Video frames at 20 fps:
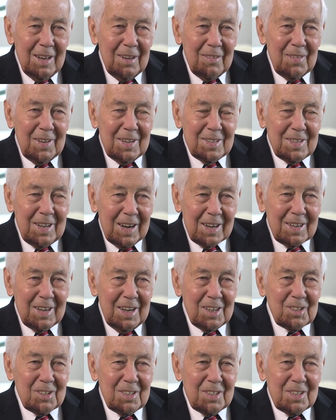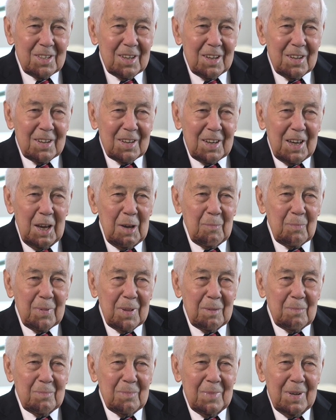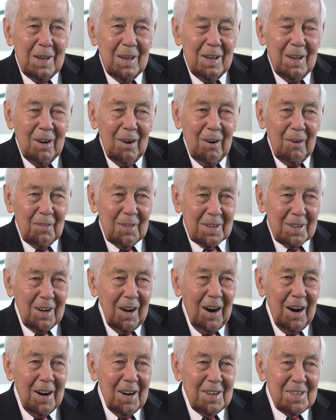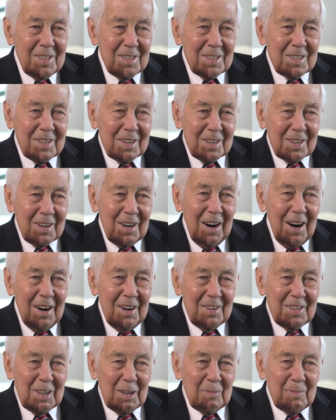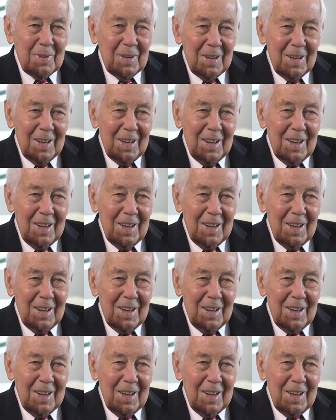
the technicians to keep them or the guards to guard them,